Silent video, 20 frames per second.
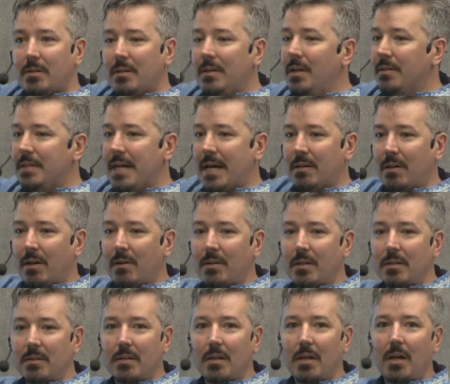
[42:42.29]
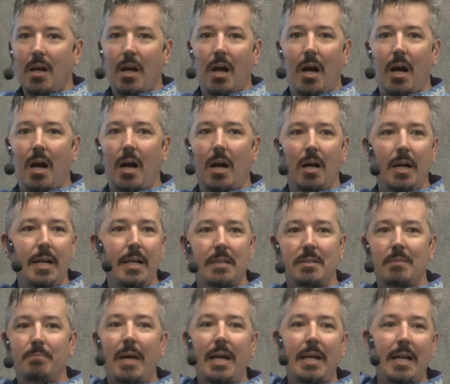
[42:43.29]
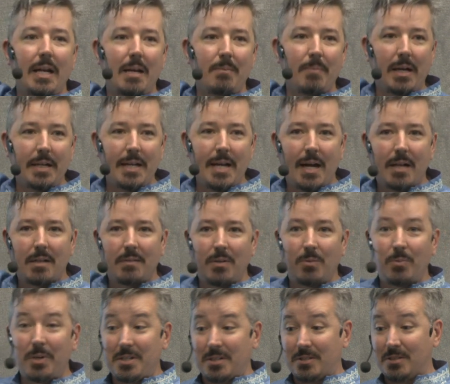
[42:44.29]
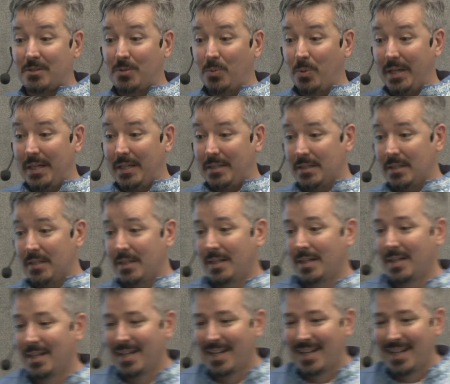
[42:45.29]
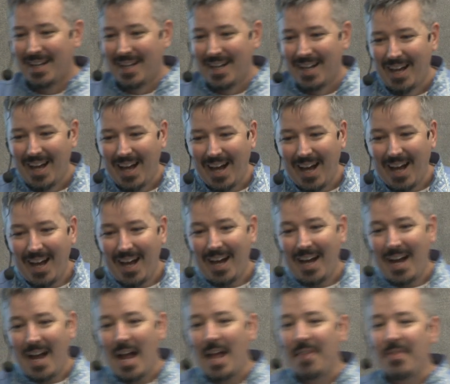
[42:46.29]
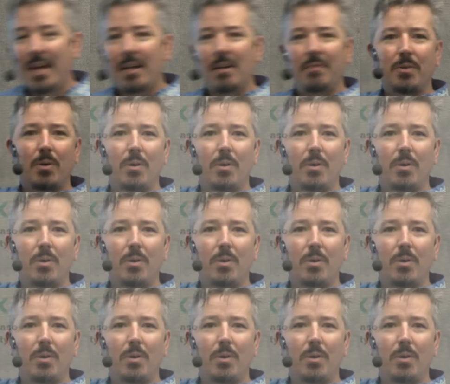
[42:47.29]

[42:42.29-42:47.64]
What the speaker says: You can download it. He doesn't make any money out of it, which is sweet. And then, of